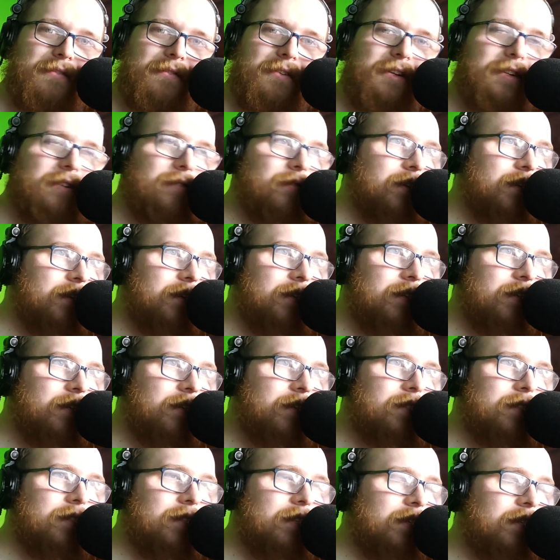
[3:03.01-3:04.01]
When when
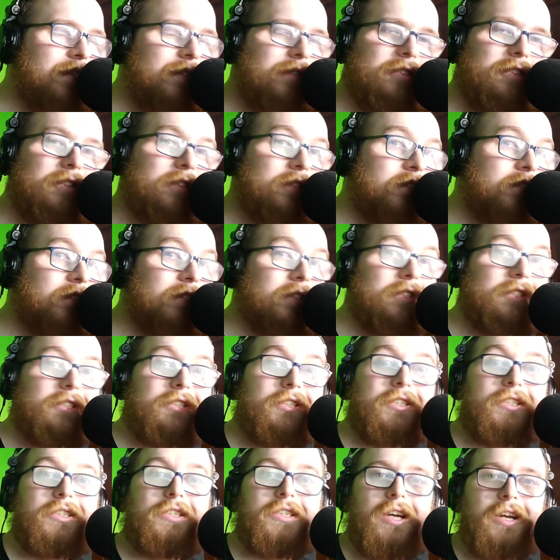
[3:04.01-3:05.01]
is Ethan just gonna
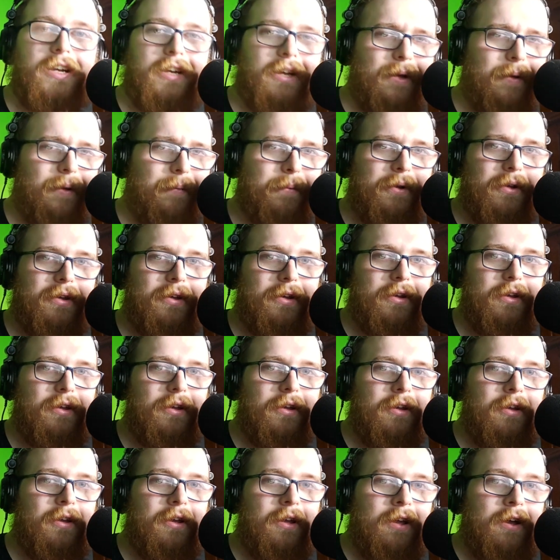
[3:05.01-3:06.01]
shut up?
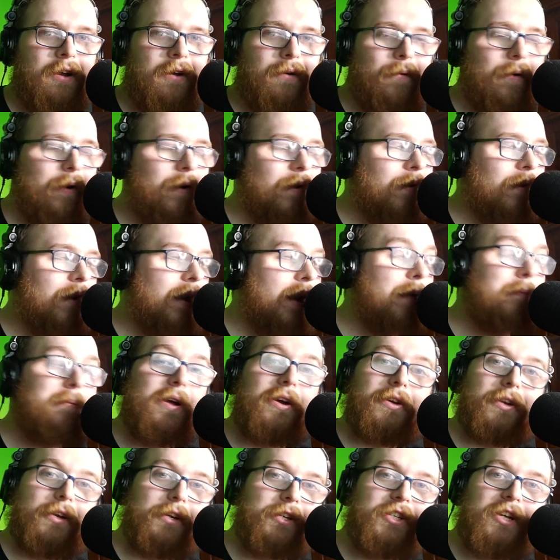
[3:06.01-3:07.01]
Well, I'm
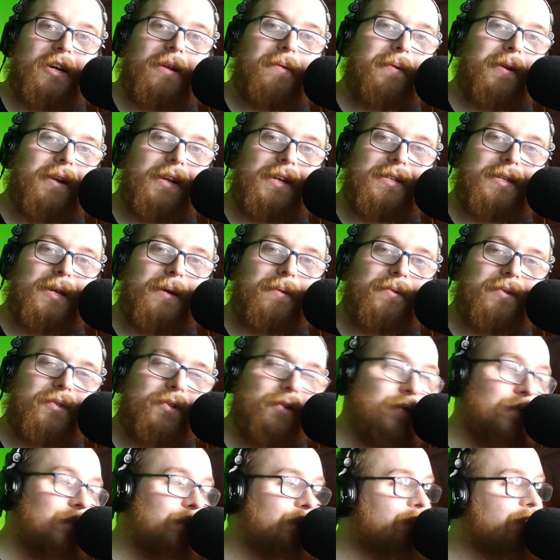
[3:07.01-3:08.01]
not gonna shut up anytime
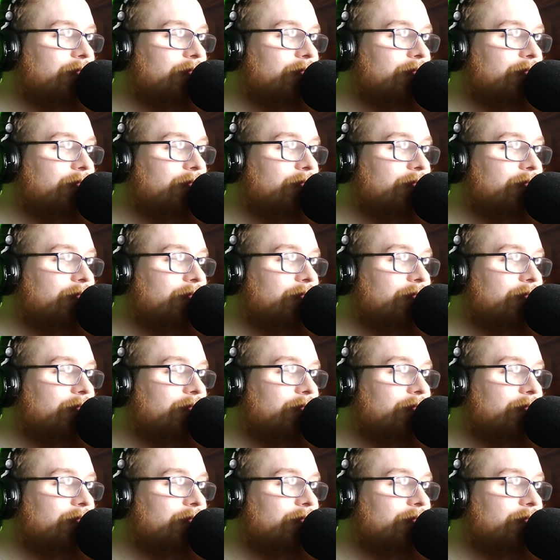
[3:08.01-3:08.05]
soon.